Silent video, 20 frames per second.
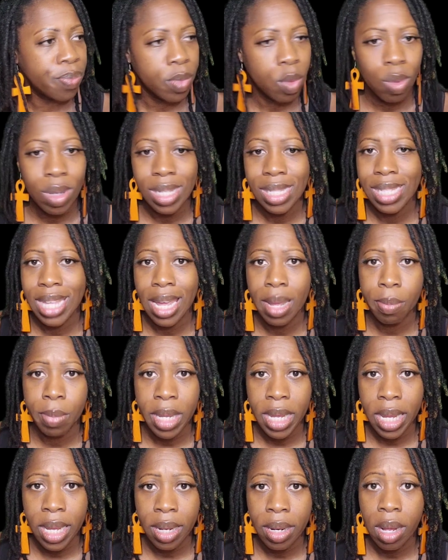What does that
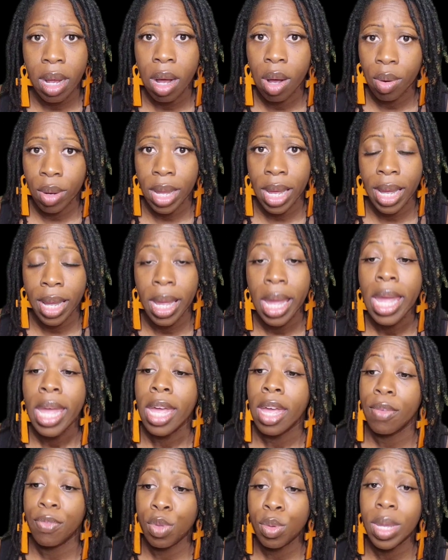mean? Okay,
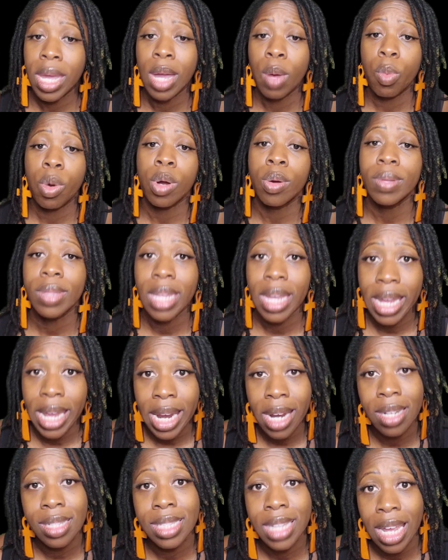if you can't work with that
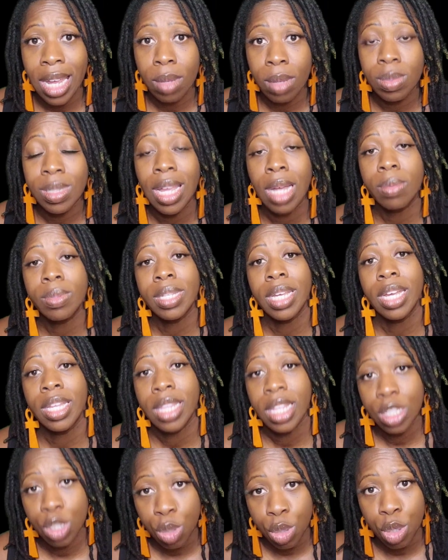hair type, stop
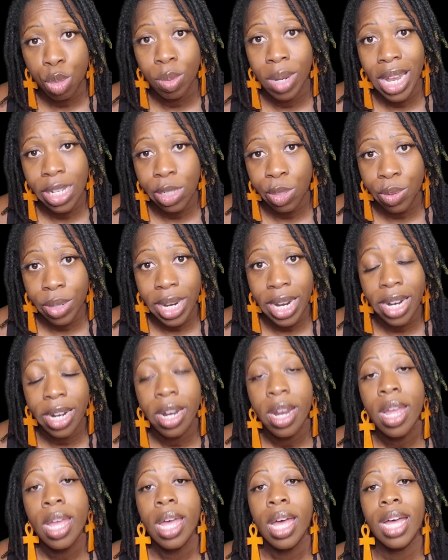saying that you do natural
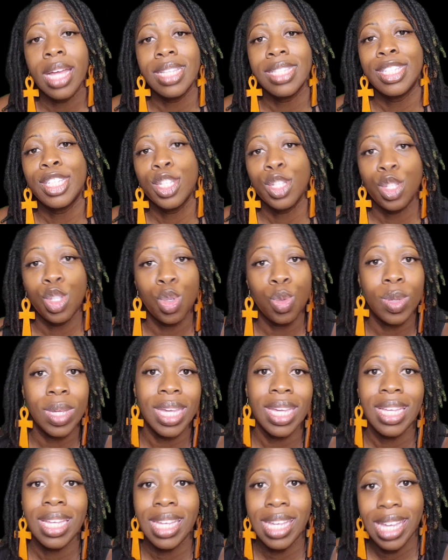hair until you
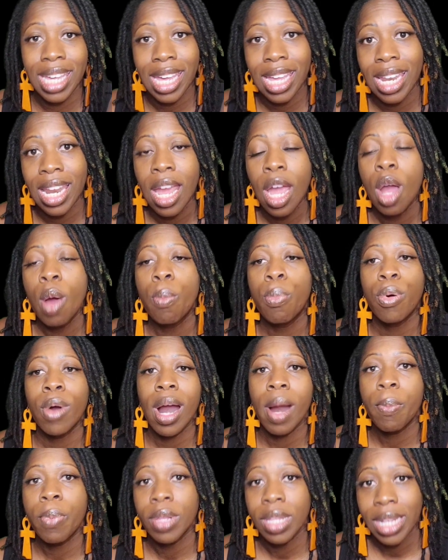can get
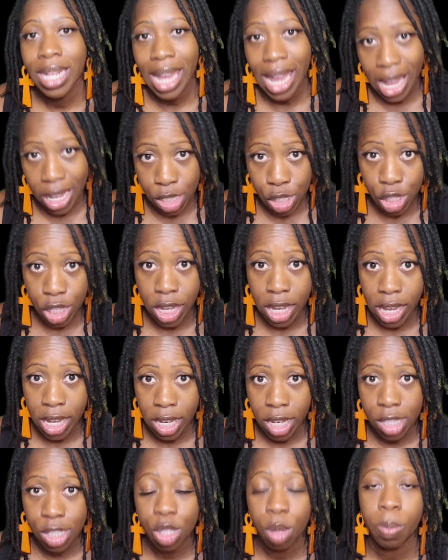properly
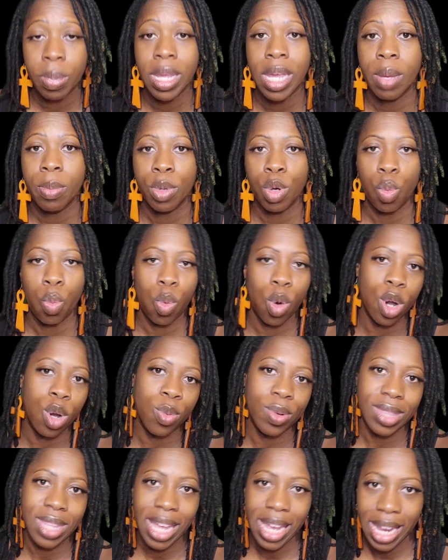educated to be able to
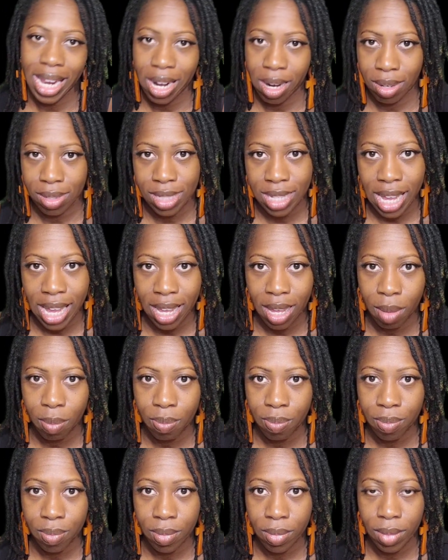work with that hair type,
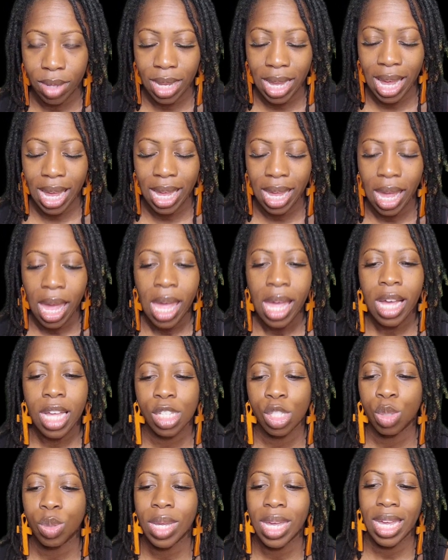okay?
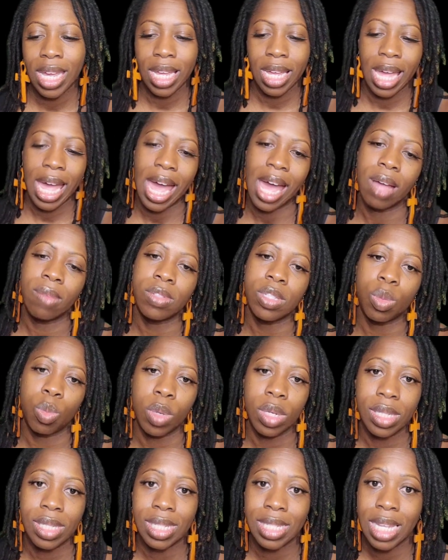Because you can't have
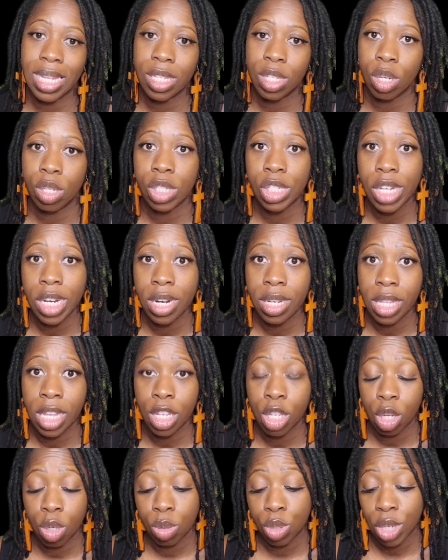someone sit in your chair and
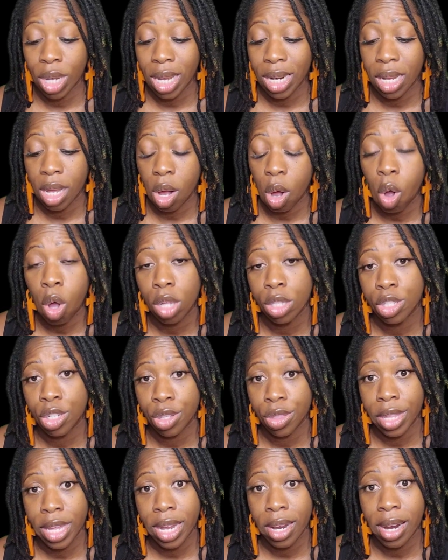then you trying to
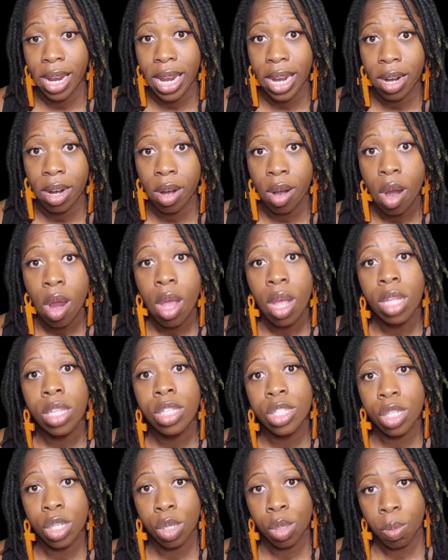alter their hair
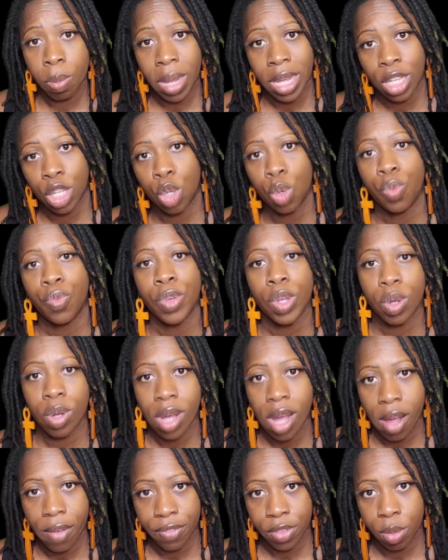to make you feel
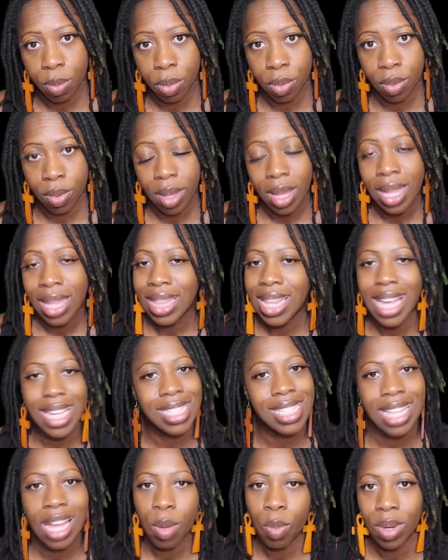comfortable.
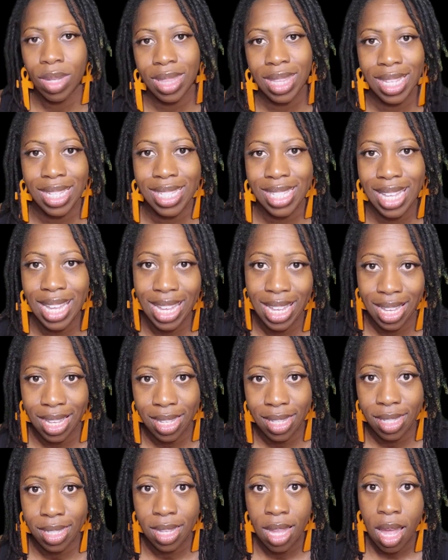That's not what this
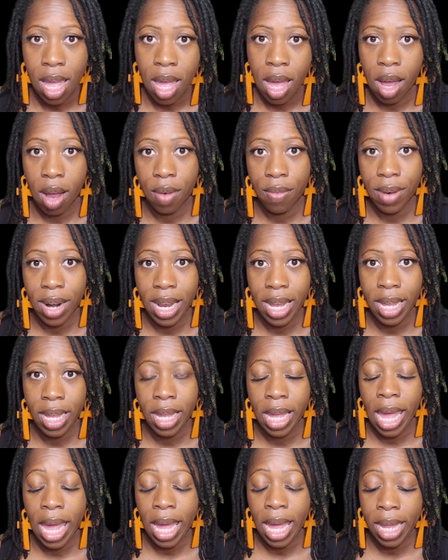is, all
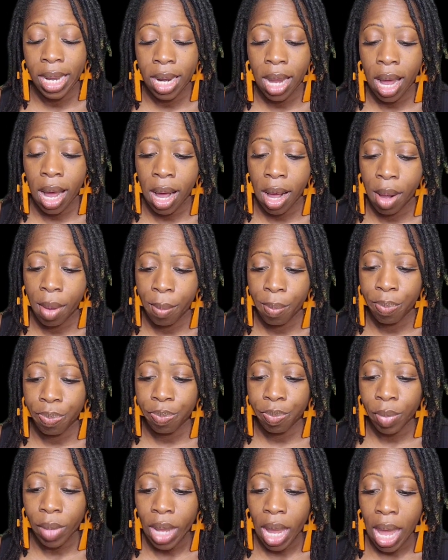right? And
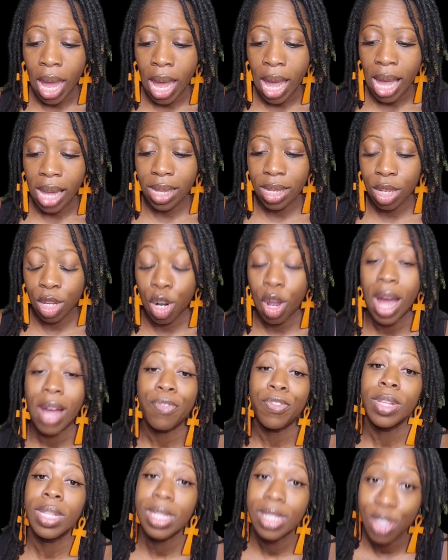I
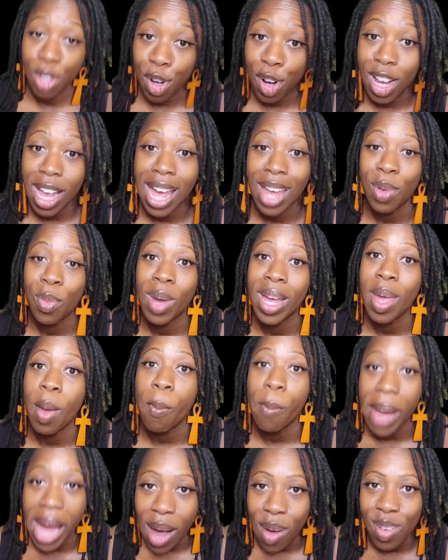feel a certain kind of way
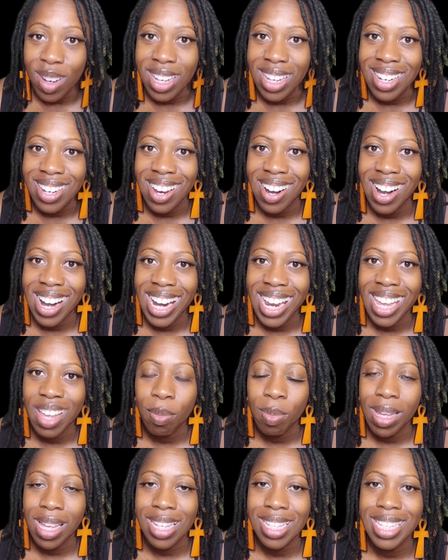about it, all
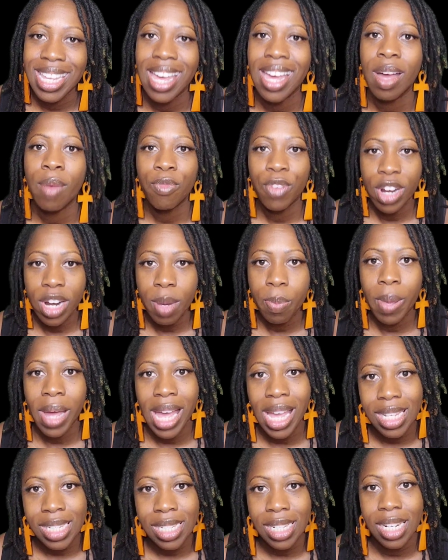right? Because, yeah, I'm very
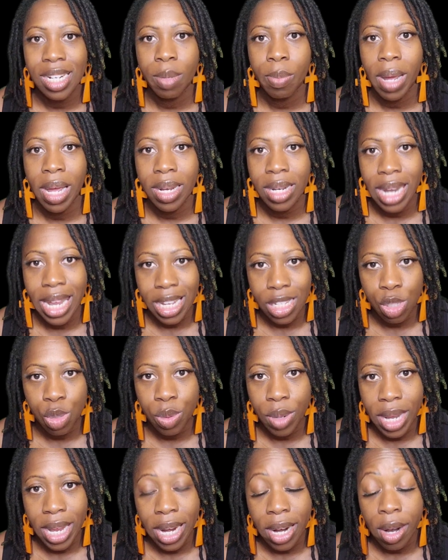passionate about
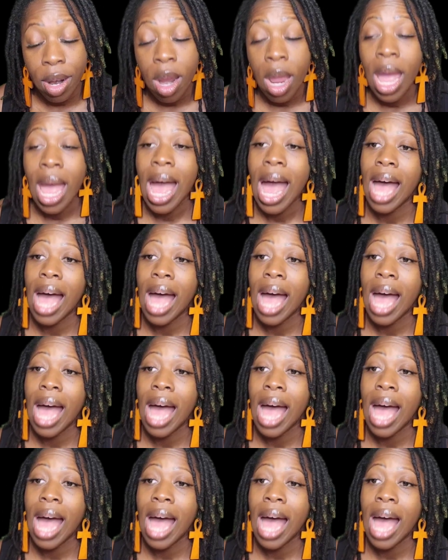natural hair.